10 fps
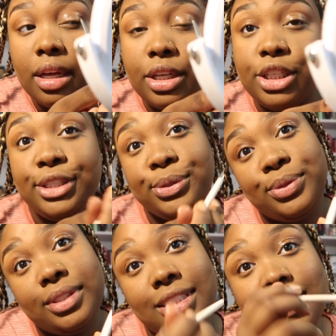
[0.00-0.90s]
and
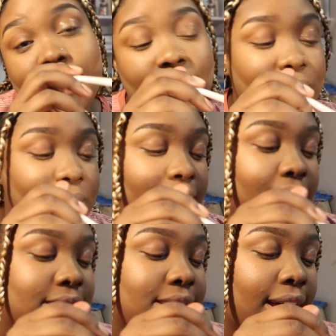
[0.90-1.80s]
cute. So it
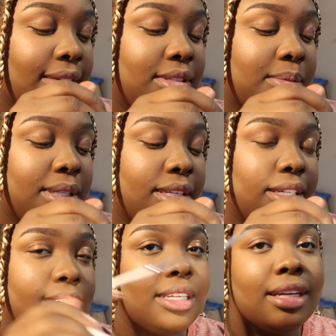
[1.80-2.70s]
doesn't have to be
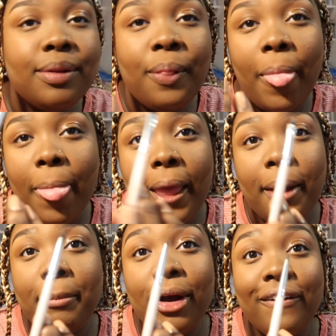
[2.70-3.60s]

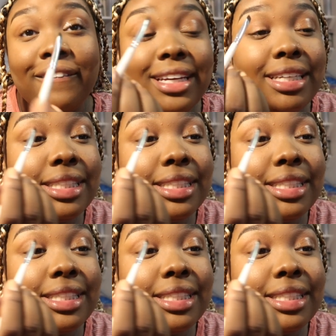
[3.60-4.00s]
perfect.